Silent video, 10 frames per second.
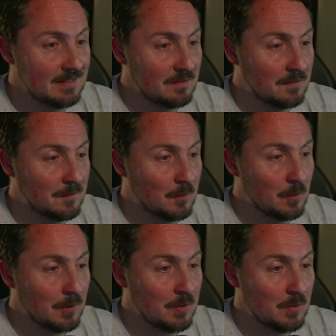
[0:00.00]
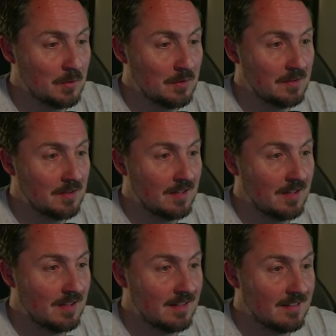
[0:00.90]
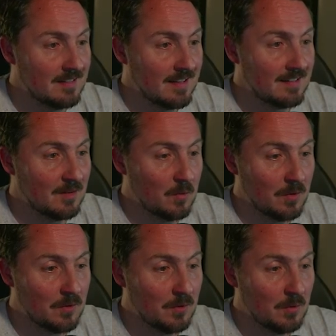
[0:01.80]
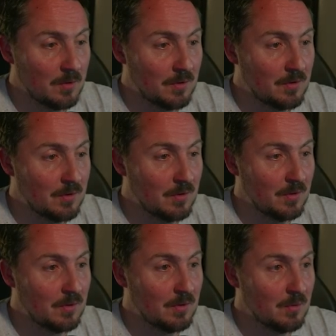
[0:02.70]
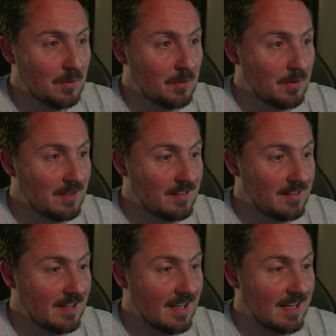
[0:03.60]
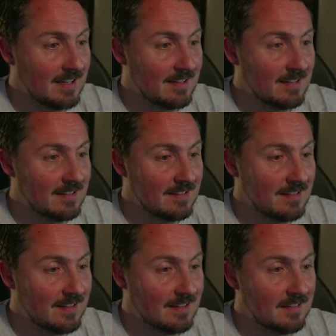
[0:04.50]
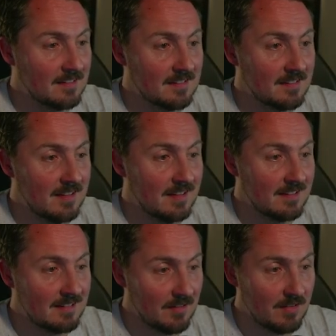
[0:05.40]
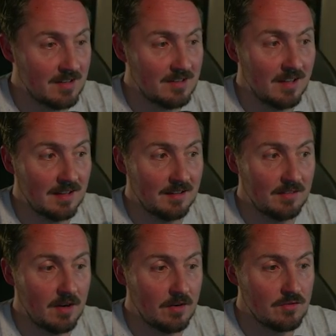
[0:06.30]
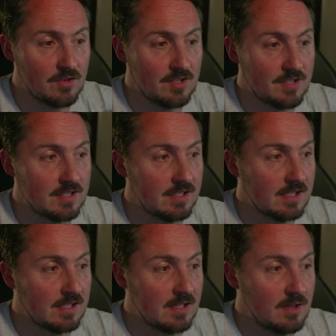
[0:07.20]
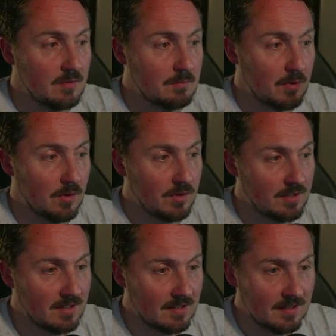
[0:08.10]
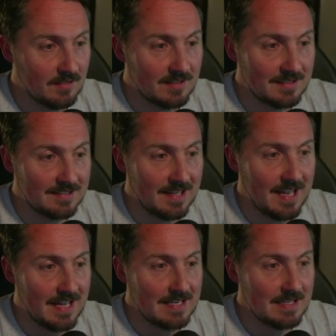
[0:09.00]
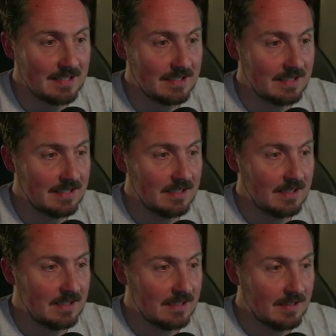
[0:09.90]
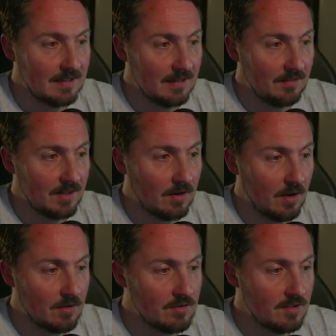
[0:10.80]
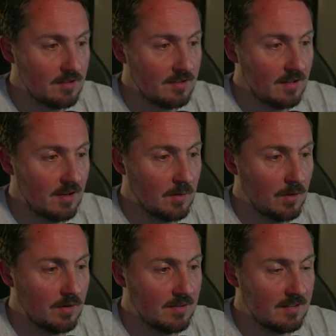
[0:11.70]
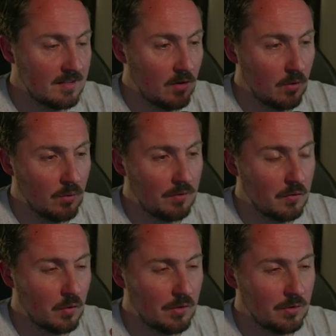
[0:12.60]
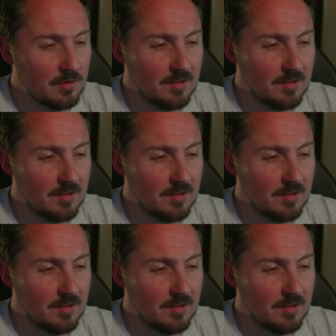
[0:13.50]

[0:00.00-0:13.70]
Folios 6 at 1212. 116. 6. 7. 1100. Bond 1110. 1100. Are we going to see all the folios in the